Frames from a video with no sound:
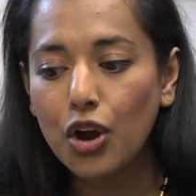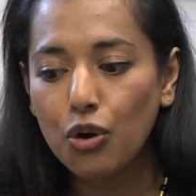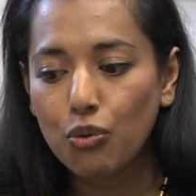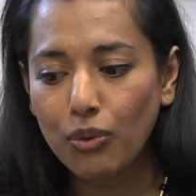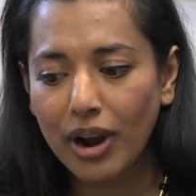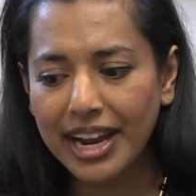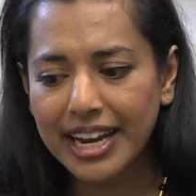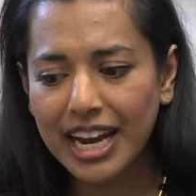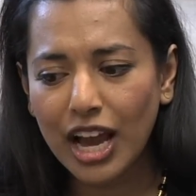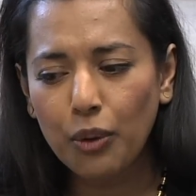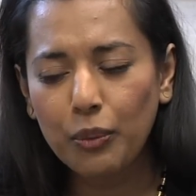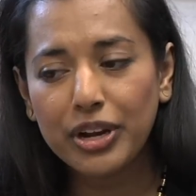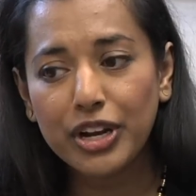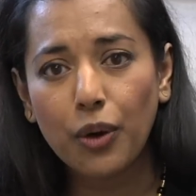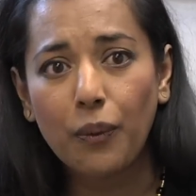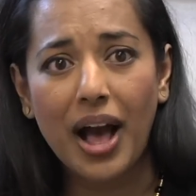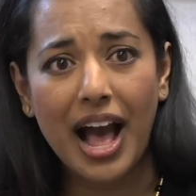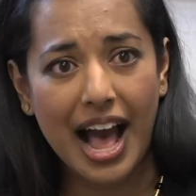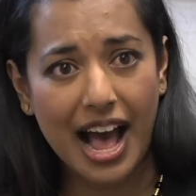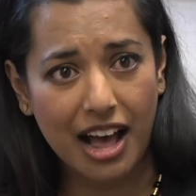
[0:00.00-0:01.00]
Right now we
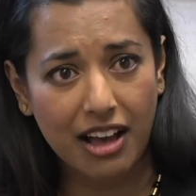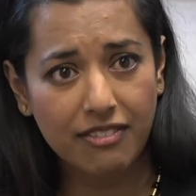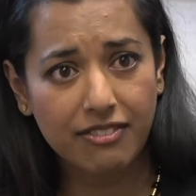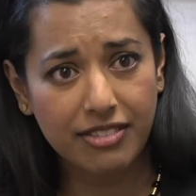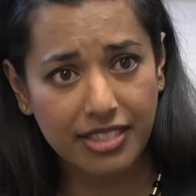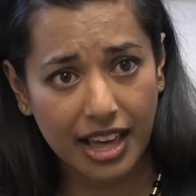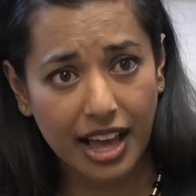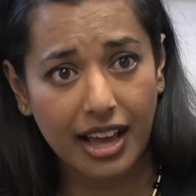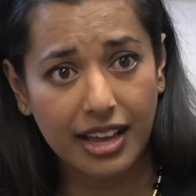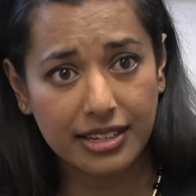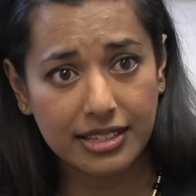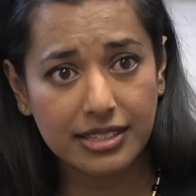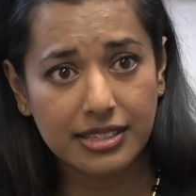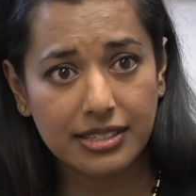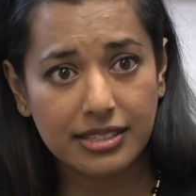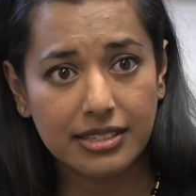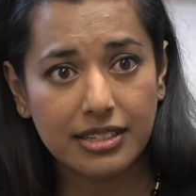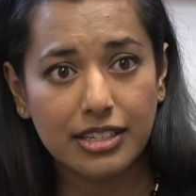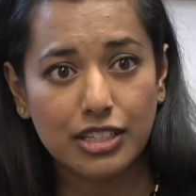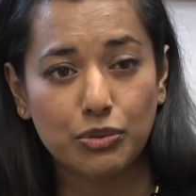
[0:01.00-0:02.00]
don't have that.
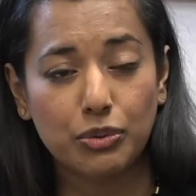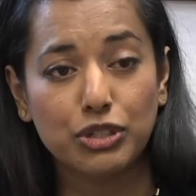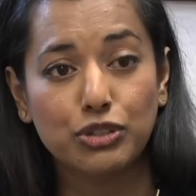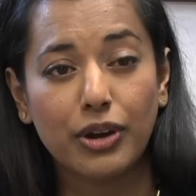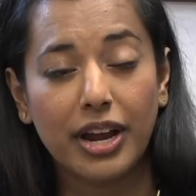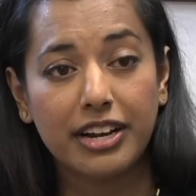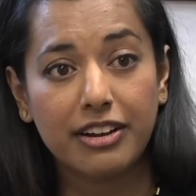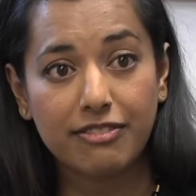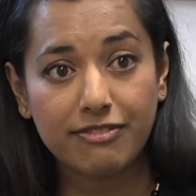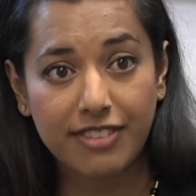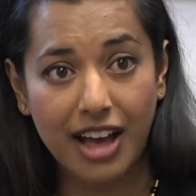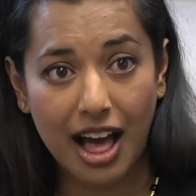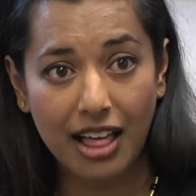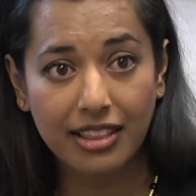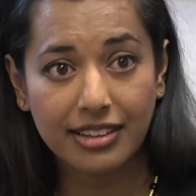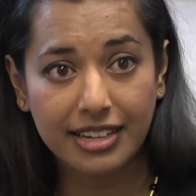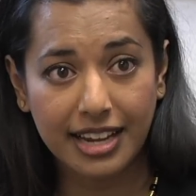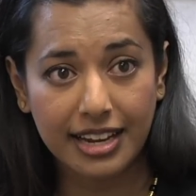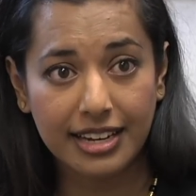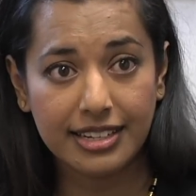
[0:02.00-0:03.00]
So we're trying to
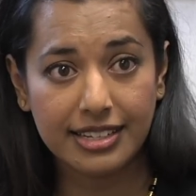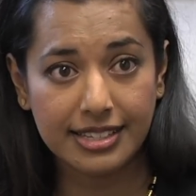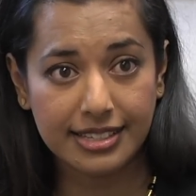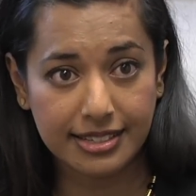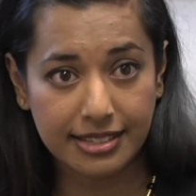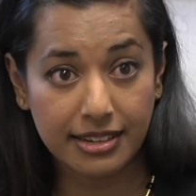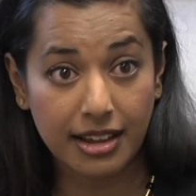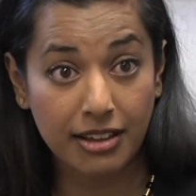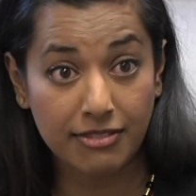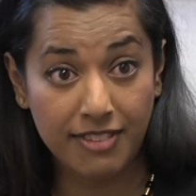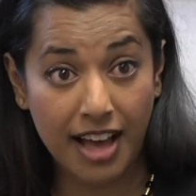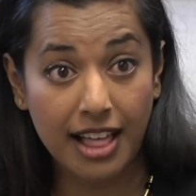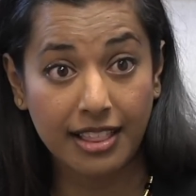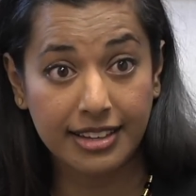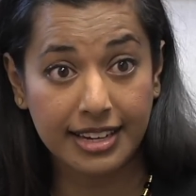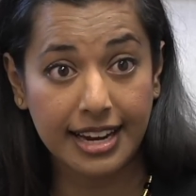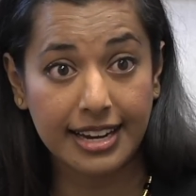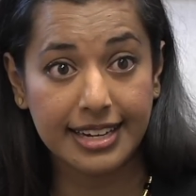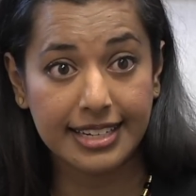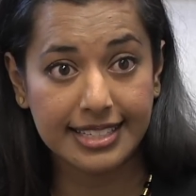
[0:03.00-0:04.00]
validate a,
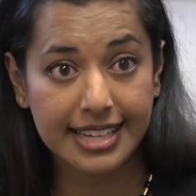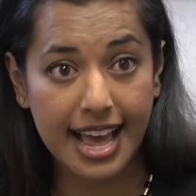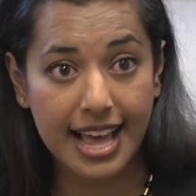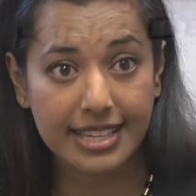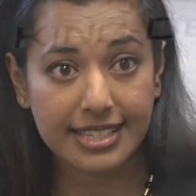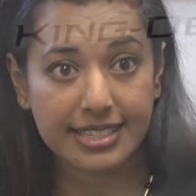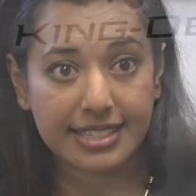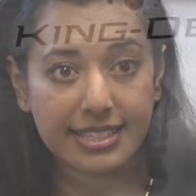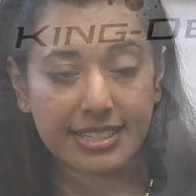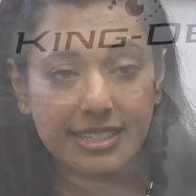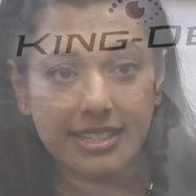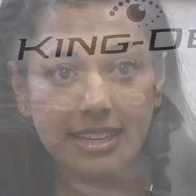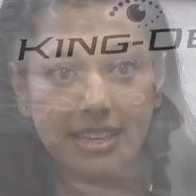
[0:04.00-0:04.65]
validate a test.